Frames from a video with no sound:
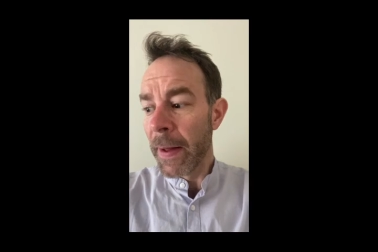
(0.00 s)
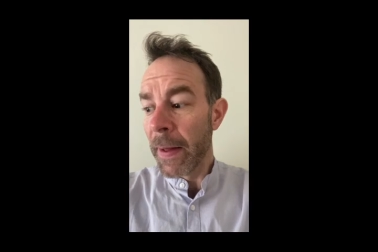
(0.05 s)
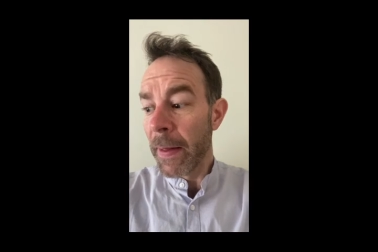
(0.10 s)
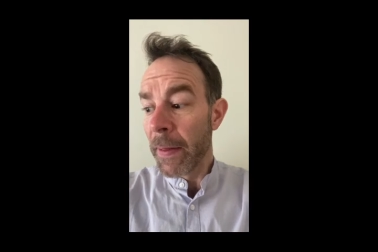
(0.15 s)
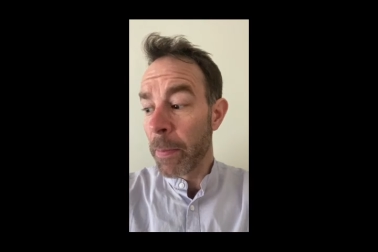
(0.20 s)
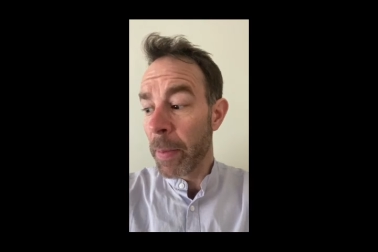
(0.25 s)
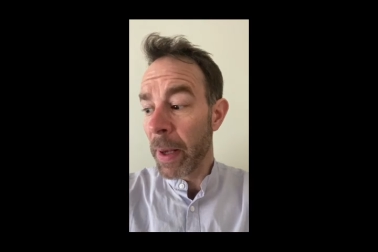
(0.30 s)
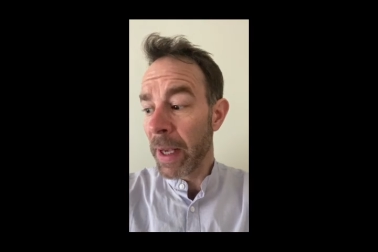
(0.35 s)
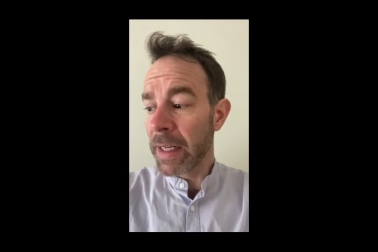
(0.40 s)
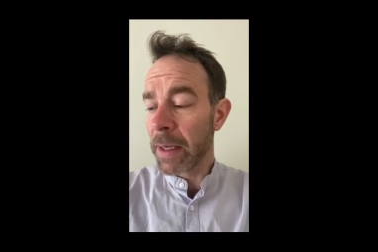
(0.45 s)

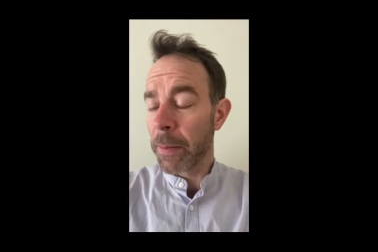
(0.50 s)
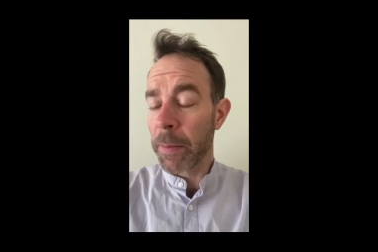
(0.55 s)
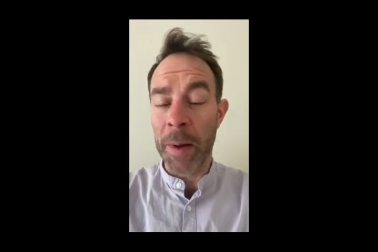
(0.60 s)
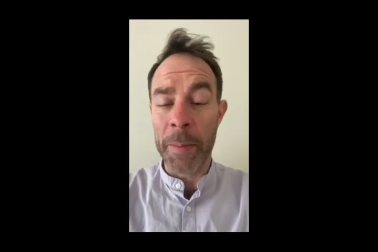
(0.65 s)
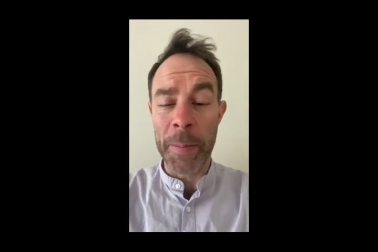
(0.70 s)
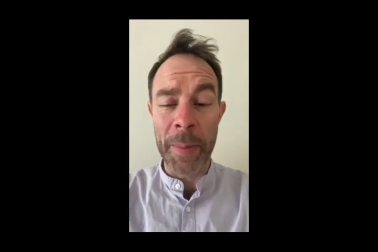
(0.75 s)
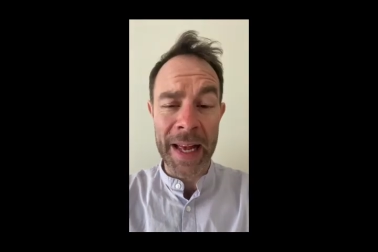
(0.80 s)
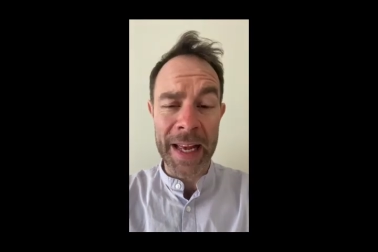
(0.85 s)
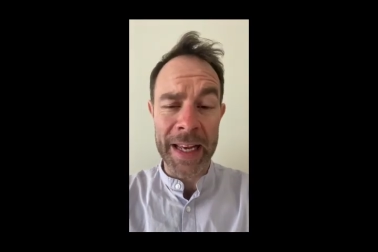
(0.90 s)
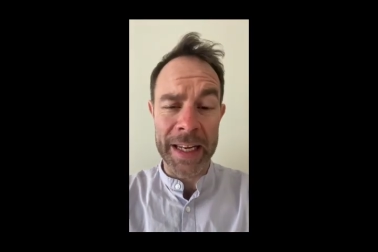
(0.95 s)
The pain in my
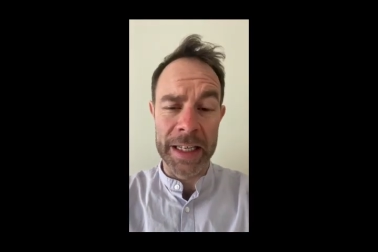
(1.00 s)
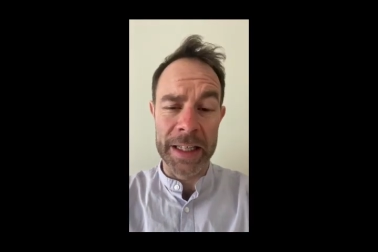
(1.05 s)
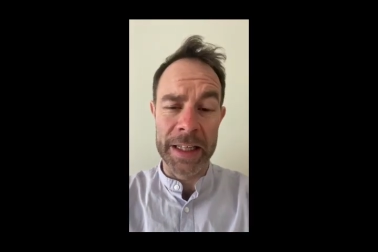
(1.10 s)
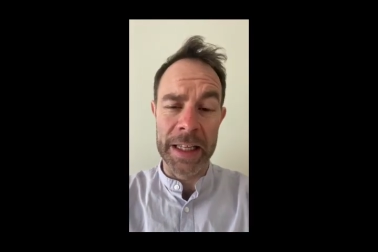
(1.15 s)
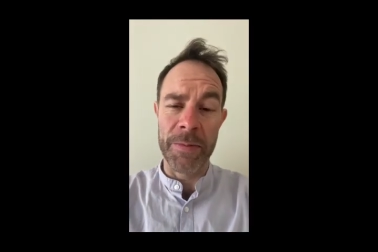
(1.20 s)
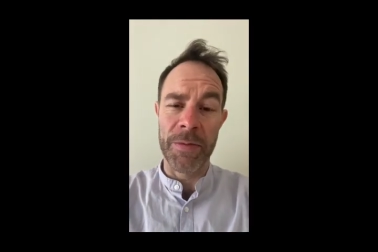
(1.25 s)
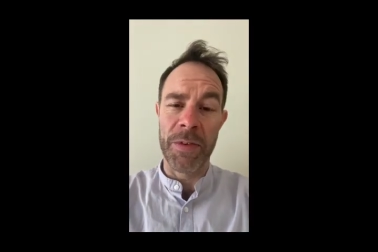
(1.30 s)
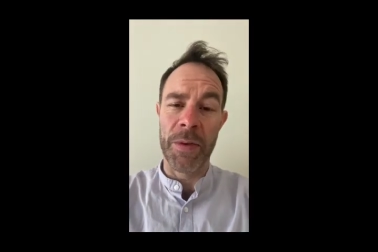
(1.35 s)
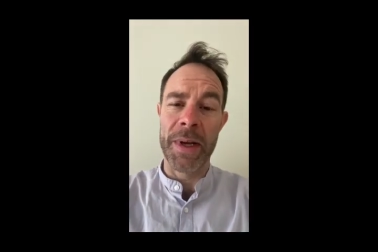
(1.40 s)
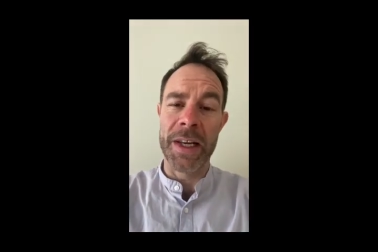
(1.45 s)
back and the
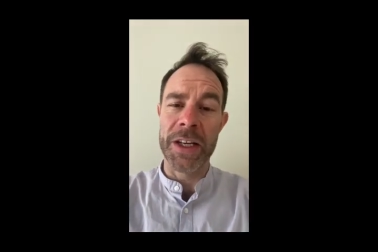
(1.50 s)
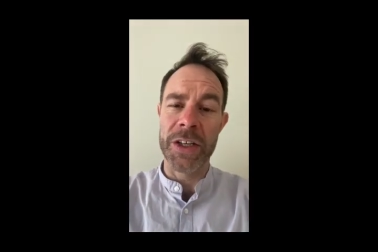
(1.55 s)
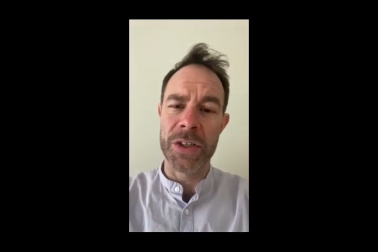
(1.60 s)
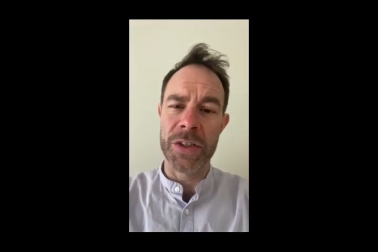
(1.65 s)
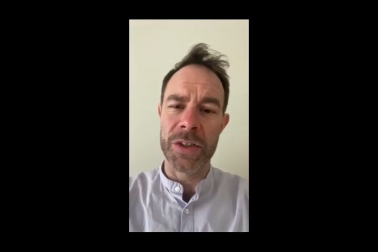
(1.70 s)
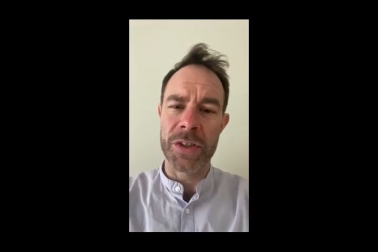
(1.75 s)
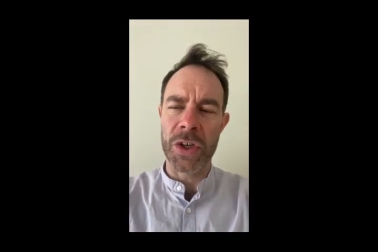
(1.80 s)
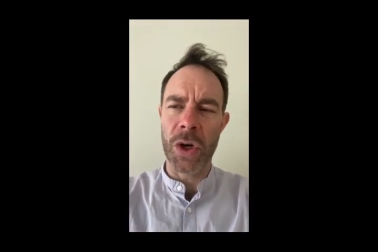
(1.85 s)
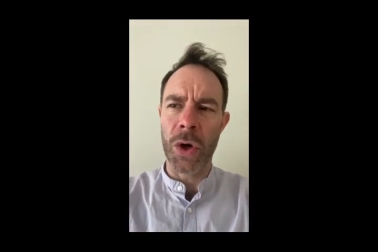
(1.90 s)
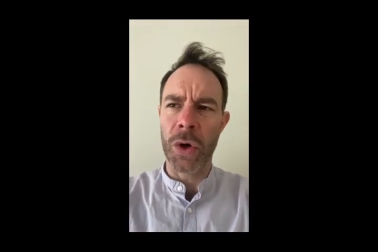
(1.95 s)

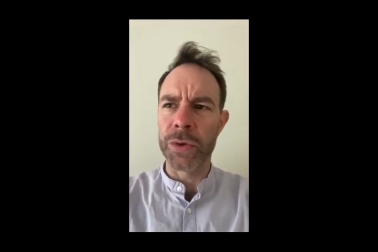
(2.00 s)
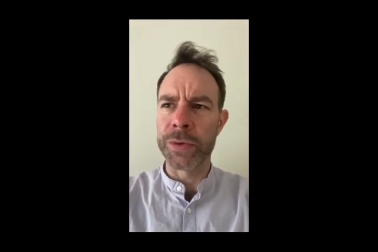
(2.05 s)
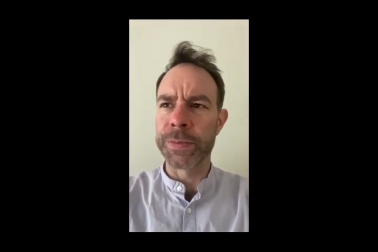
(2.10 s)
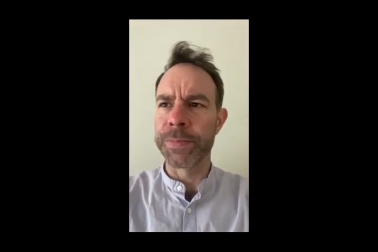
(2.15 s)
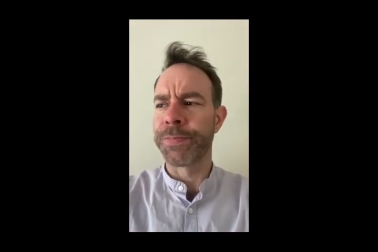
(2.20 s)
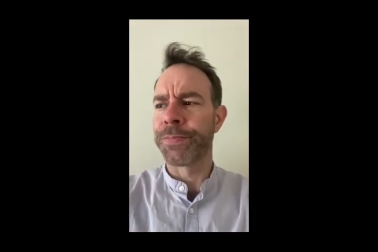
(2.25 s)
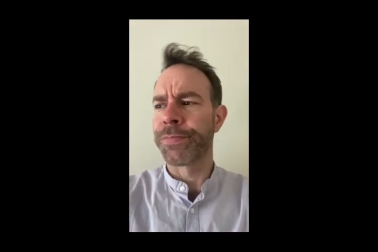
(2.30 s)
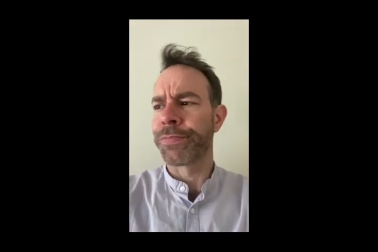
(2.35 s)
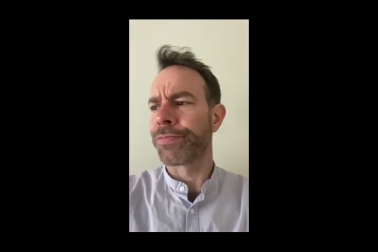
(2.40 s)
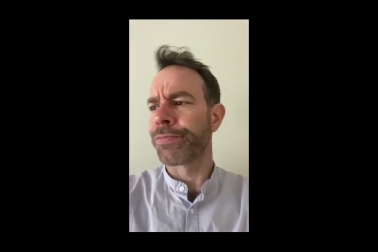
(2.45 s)
inflammation's
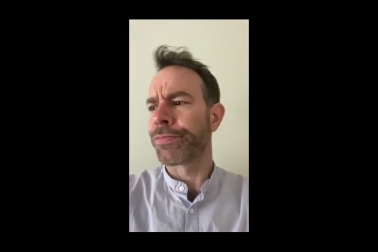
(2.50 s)
gone.